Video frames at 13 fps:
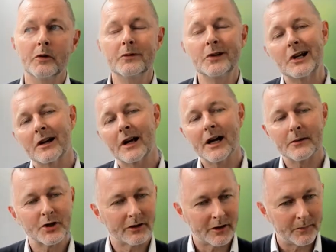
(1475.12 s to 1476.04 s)
we can
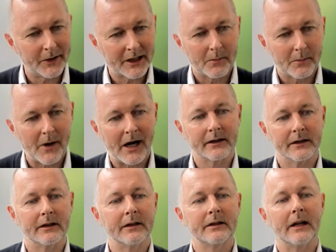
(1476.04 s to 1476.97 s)
capture a bigger
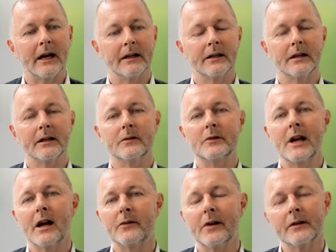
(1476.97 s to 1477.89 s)
market, and we
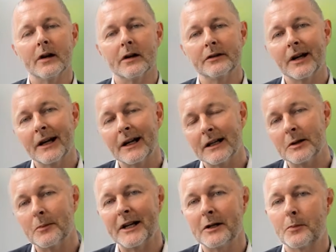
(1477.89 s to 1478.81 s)
have taken
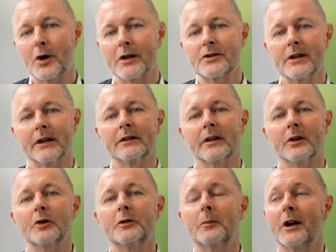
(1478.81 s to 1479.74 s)
in many projects, and
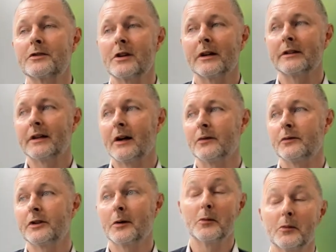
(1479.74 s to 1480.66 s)
those projects
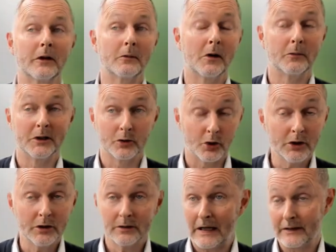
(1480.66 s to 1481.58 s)
have, some of them have been
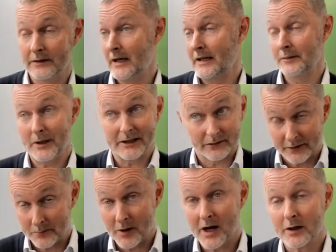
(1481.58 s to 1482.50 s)
good, and many of
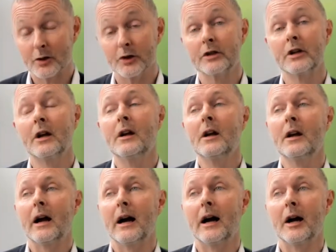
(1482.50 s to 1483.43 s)
them are good.
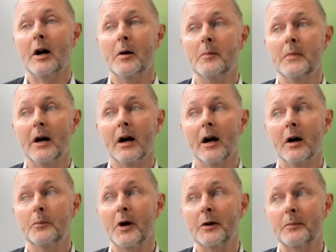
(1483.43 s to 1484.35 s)

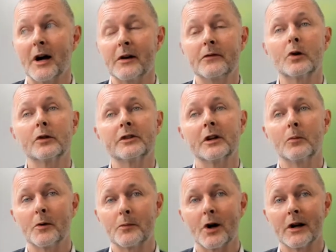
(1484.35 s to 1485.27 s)
But by focusing
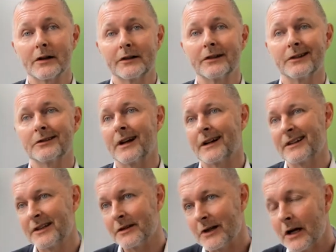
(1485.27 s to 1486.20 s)
more on product sales, like I
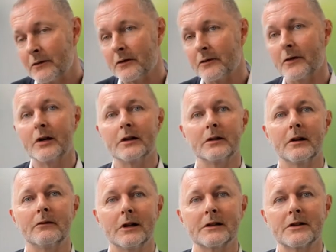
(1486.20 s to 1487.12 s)
said, we have a very
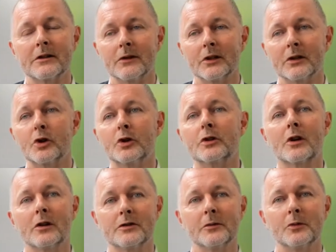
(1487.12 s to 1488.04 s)
relatively good
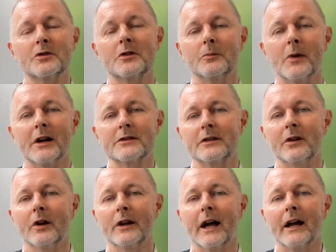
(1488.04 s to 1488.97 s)
contribution margin
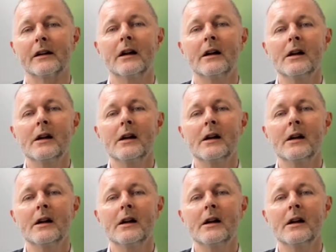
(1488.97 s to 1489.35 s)
on that.